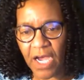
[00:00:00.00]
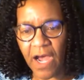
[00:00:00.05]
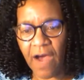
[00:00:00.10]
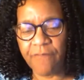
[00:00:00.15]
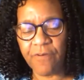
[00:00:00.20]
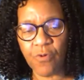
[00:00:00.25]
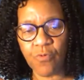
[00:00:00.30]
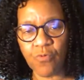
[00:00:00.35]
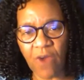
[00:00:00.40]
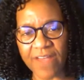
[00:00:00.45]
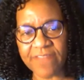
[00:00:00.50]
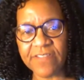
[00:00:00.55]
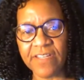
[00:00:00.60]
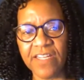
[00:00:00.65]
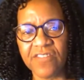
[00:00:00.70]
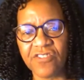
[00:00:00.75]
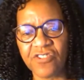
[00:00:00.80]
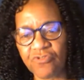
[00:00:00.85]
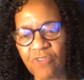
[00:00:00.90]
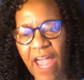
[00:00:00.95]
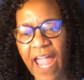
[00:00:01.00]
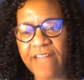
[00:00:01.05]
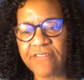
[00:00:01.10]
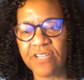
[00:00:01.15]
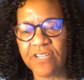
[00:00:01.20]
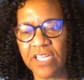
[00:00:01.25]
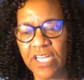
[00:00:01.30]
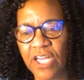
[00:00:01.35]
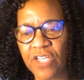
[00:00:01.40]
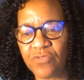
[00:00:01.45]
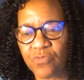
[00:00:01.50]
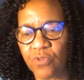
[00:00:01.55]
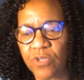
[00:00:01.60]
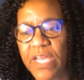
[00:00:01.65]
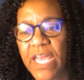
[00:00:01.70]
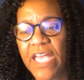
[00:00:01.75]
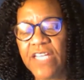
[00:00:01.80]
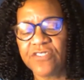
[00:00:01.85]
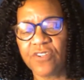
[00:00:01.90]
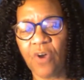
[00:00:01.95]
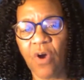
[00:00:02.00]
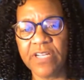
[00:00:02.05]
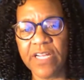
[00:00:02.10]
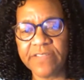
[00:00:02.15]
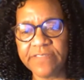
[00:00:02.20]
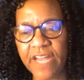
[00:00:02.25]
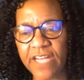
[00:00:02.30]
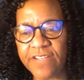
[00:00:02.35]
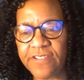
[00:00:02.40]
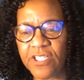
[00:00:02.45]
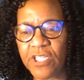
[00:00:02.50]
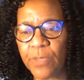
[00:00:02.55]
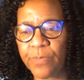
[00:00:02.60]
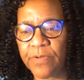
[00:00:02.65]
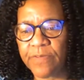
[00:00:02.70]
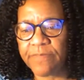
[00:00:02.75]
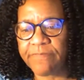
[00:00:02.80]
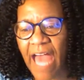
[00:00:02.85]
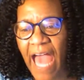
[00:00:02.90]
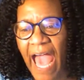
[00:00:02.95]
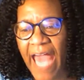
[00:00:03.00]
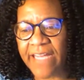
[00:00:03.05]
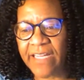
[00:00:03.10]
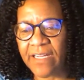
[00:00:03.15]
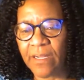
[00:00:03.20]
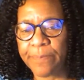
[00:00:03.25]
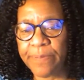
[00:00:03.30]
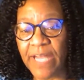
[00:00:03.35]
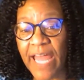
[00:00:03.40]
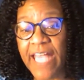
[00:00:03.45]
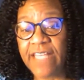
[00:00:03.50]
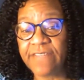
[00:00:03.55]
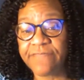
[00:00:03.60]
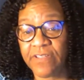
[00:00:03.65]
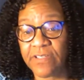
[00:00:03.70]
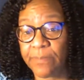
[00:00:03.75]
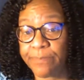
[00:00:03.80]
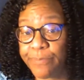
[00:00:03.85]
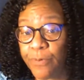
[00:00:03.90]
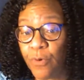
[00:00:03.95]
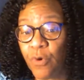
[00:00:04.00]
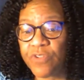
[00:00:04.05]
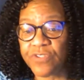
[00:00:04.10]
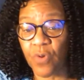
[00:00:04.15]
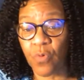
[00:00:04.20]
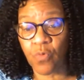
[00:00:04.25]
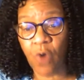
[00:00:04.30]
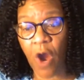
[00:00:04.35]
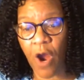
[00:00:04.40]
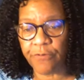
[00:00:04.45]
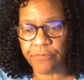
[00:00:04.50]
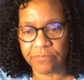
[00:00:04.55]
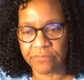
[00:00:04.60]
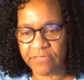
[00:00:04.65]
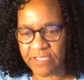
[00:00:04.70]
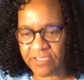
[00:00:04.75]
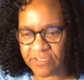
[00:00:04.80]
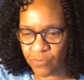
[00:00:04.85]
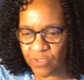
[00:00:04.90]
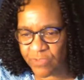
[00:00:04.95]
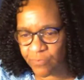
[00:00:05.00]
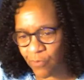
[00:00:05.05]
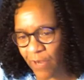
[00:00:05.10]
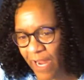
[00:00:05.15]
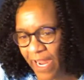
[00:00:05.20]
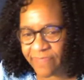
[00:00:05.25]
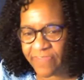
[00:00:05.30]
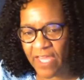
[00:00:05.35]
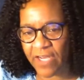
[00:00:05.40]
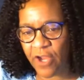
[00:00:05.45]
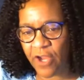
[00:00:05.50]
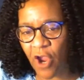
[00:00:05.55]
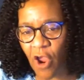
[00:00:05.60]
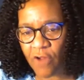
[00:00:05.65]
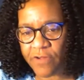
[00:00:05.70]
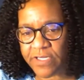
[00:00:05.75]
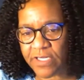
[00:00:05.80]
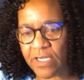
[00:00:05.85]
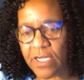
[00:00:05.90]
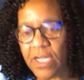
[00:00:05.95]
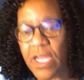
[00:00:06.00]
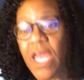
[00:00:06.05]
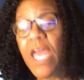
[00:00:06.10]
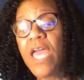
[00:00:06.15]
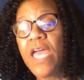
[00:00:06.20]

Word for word: of a resident stranger in Israel. So, in addition to providing a place for the poor to work, because we read that earlier,